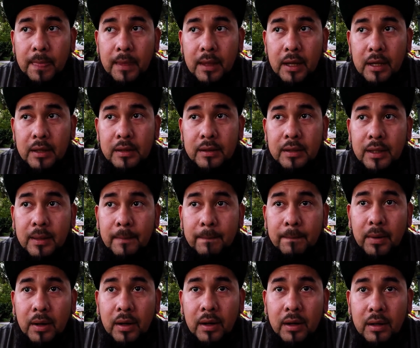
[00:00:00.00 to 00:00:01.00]
And then
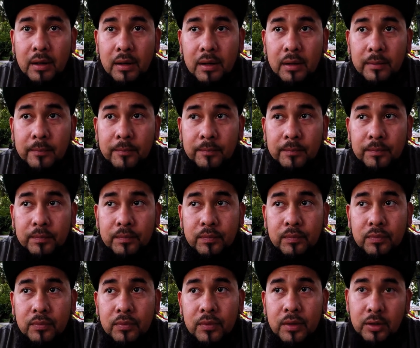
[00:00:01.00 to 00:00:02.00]
Baja
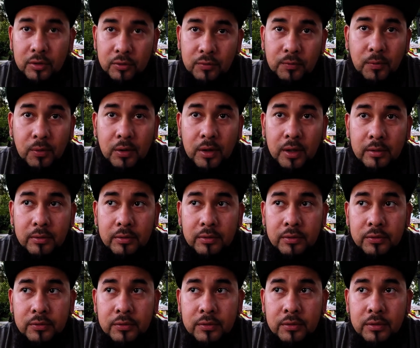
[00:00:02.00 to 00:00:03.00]
is four
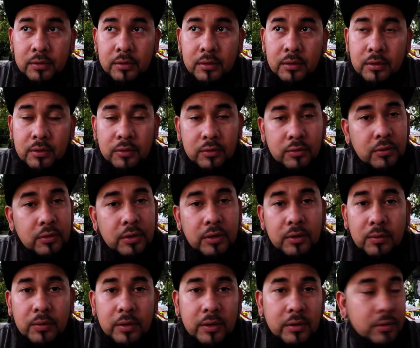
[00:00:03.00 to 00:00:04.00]
hours. So either
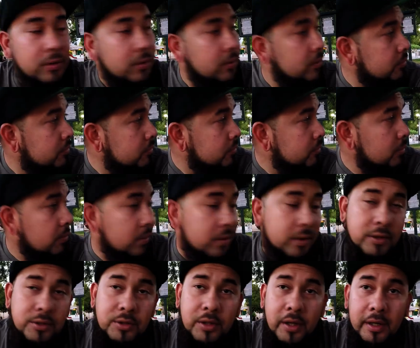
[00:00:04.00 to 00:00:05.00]
one of those, we
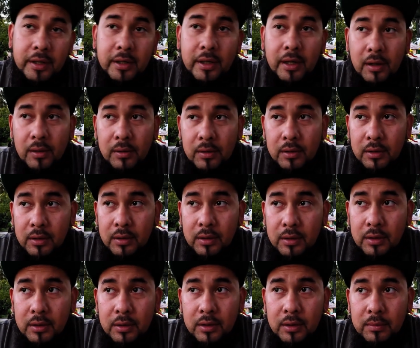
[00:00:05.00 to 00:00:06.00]
want to try it out.
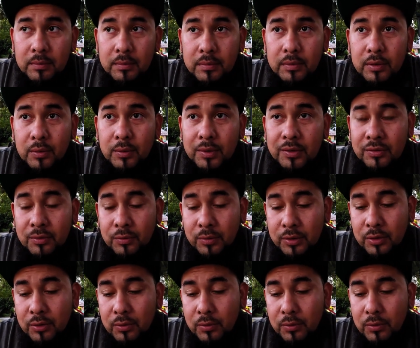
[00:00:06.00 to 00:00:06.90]
The reason we don't